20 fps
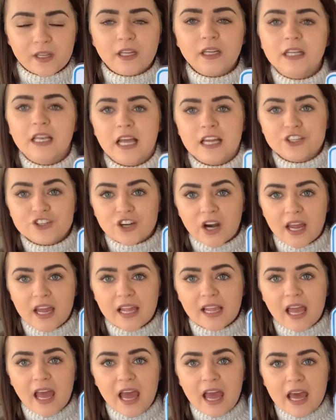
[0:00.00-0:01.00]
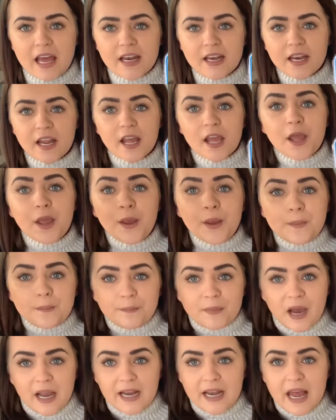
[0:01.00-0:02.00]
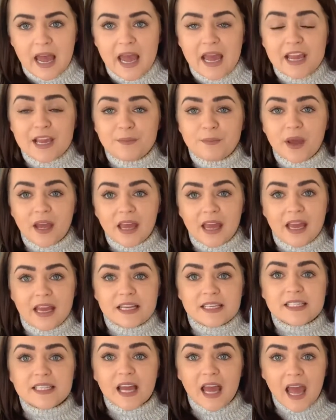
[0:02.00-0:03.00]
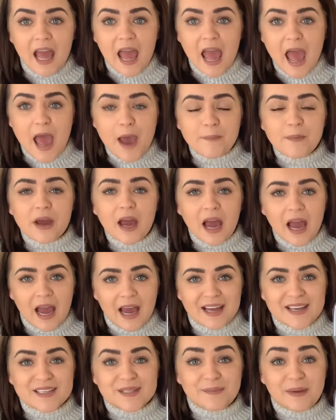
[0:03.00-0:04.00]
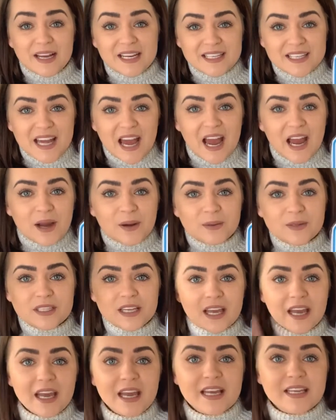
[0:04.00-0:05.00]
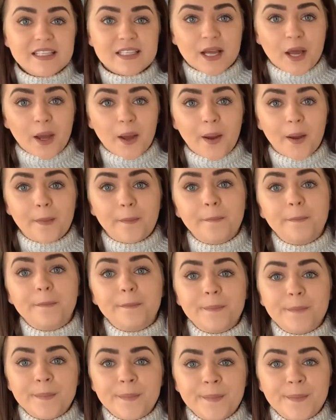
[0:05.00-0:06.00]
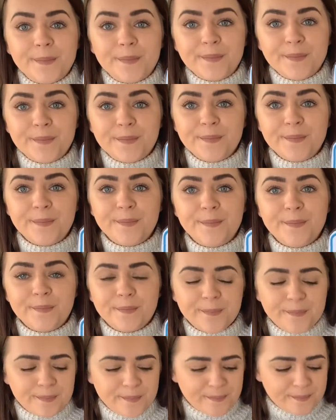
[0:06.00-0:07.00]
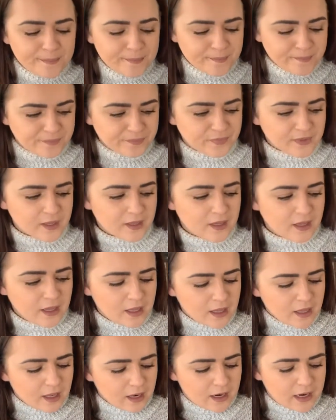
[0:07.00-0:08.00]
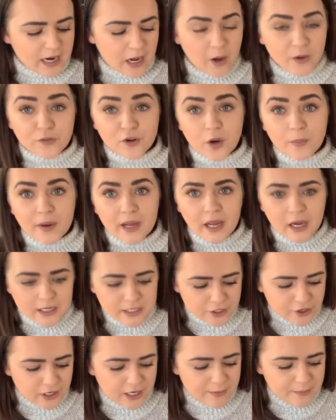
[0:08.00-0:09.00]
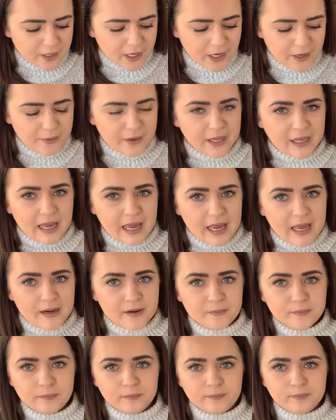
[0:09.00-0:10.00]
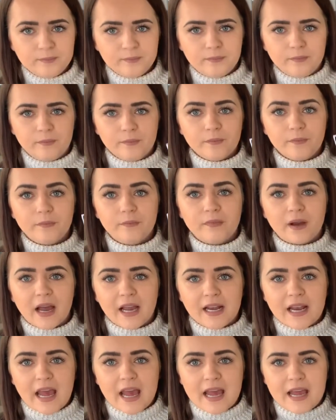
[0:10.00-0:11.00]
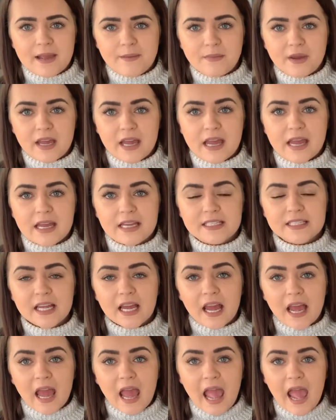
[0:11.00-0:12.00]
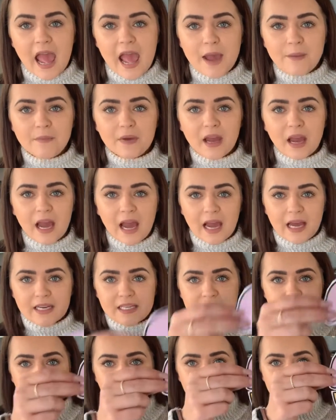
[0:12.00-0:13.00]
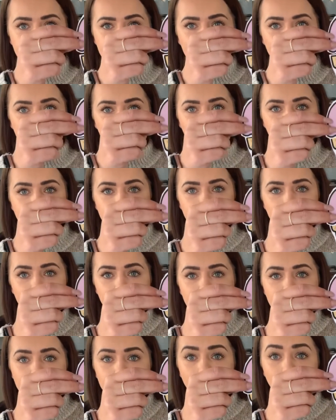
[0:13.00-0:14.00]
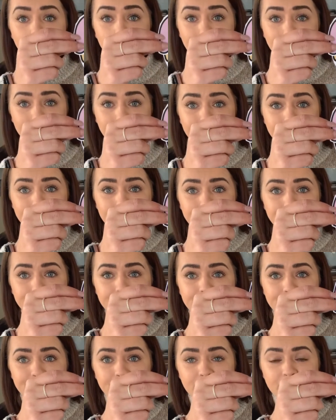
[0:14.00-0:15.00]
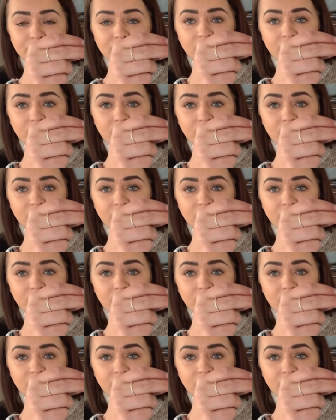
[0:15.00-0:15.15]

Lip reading: Let's try again. My name is M and my sound is Now I've got my ice cream cone again. My name is M and my sound is You